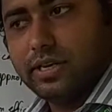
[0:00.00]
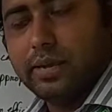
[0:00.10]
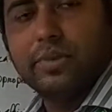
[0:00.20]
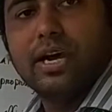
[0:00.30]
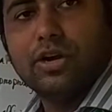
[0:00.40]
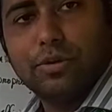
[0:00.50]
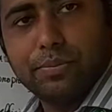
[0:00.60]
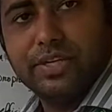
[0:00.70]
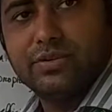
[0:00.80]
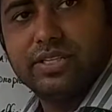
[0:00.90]
among or
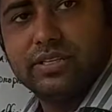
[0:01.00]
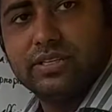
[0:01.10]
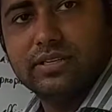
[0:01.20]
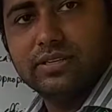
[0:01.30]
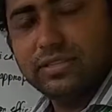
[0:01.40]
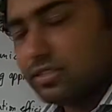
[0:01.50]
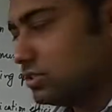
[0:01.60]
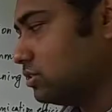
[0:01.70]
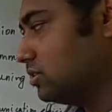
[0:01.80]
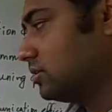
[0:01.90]
between the
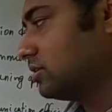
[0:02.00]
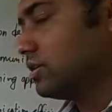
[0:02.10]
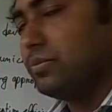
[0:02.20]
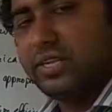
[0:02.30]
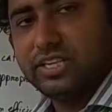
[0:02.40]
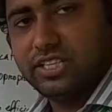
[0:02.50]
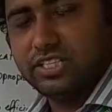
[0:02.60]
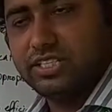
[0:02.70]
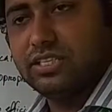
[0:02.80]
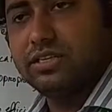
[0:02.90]

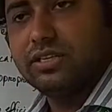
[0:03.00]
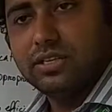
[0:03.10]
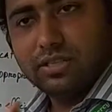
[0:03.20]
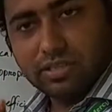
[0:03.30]
communication